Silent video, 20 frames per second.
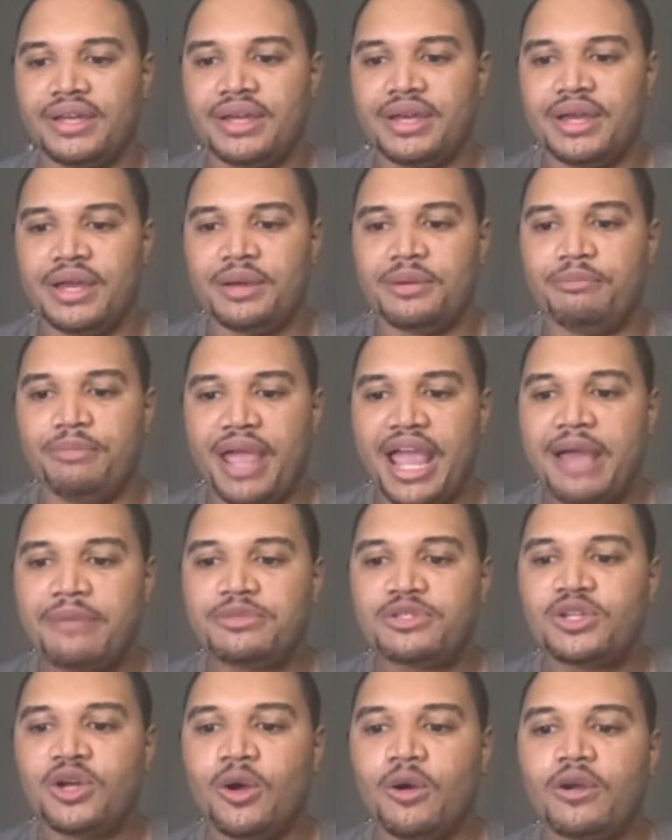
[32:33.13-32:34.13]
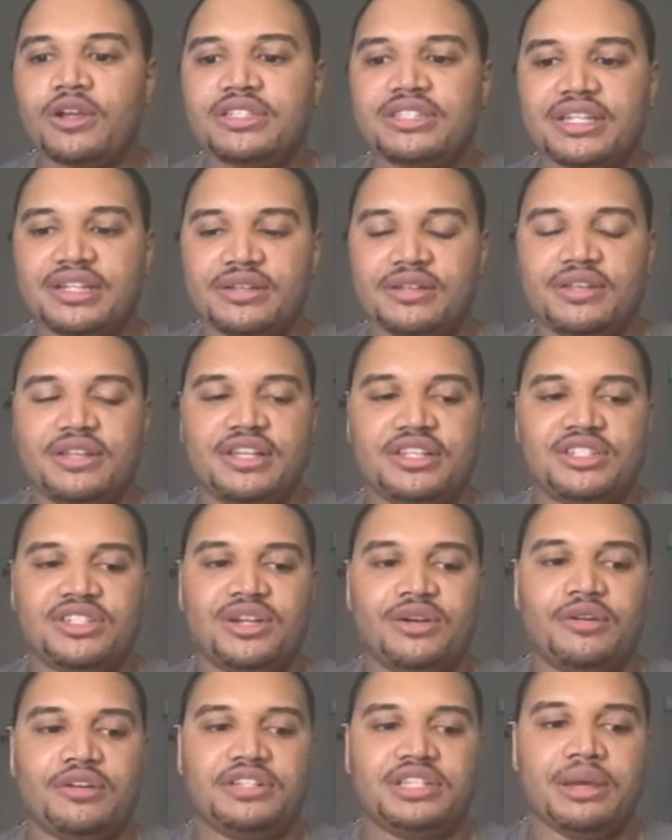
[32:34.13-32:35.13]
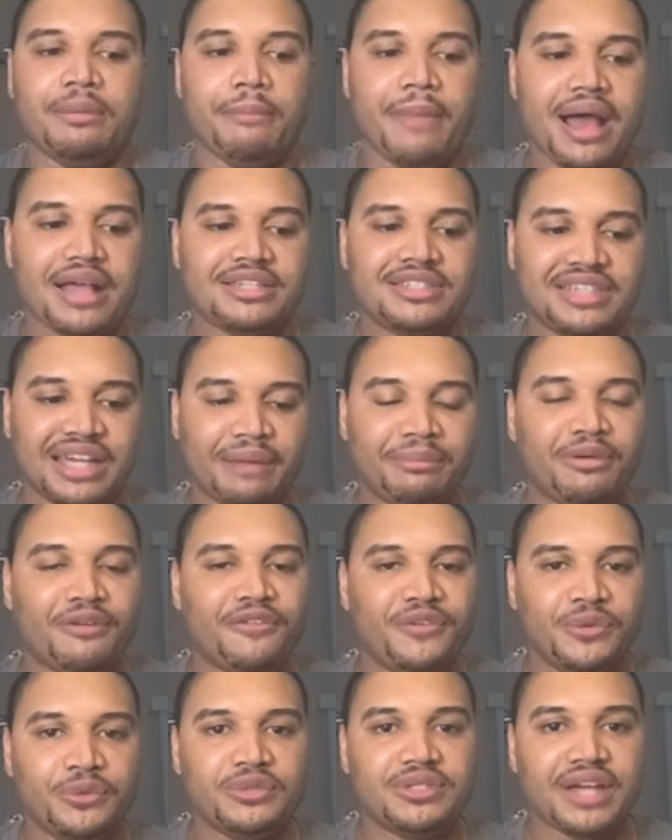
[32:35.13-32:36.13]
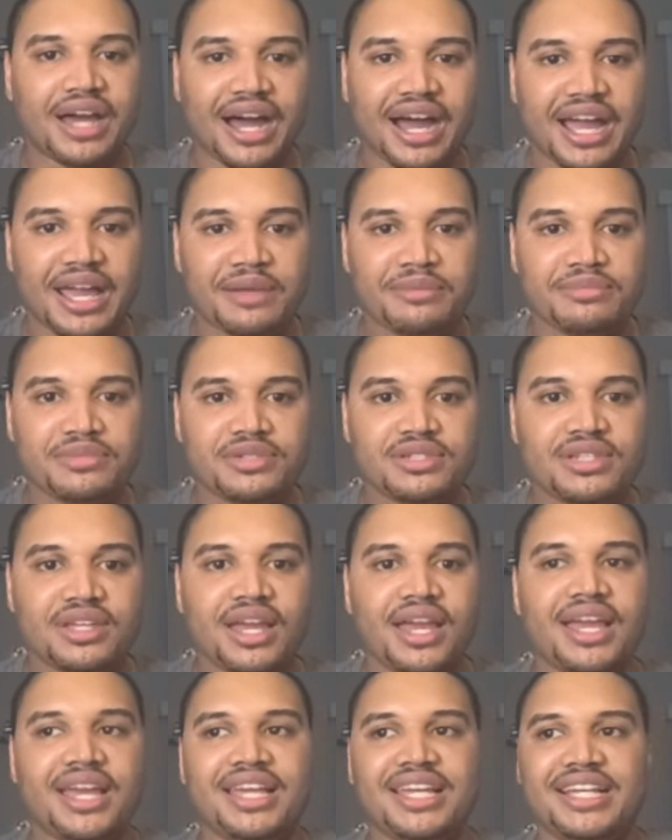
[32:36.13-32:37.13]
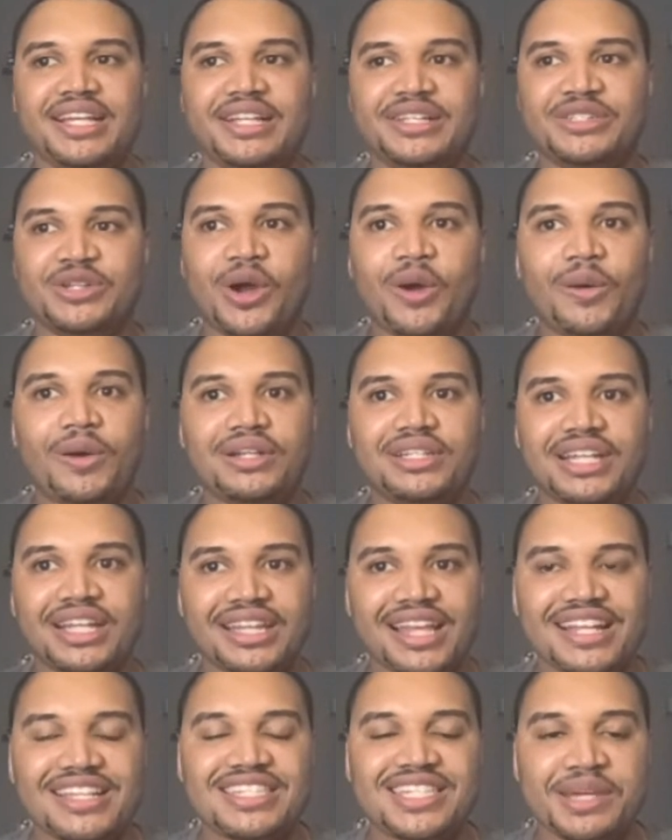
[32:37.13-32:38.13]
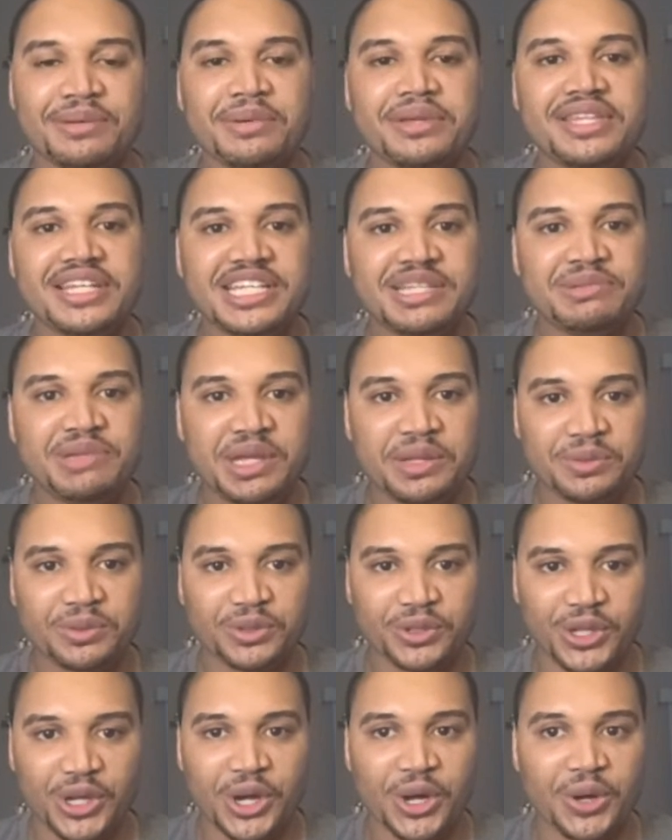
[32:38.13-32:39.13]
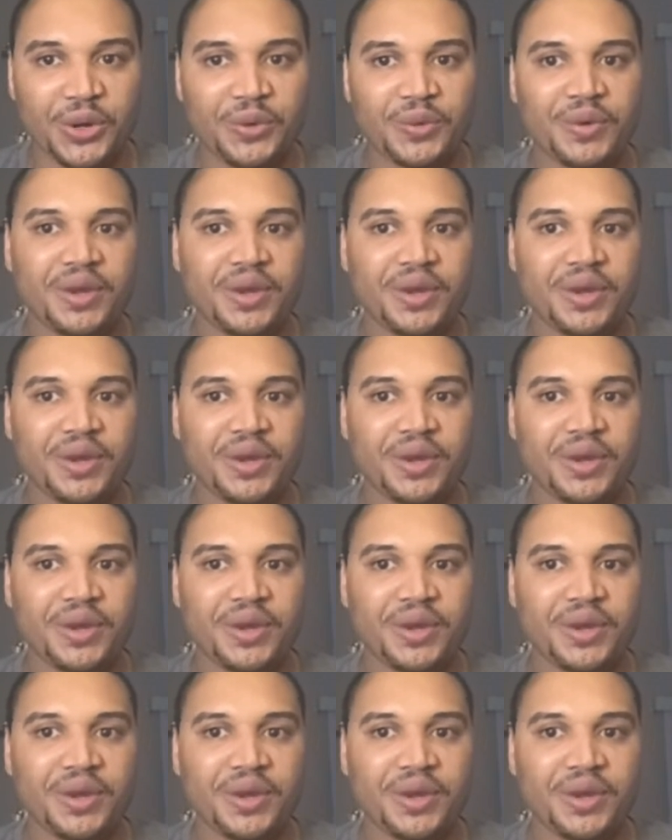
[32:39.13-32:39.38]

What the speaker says: Bam's is going to mess up a few times. He's going to let some of these people go.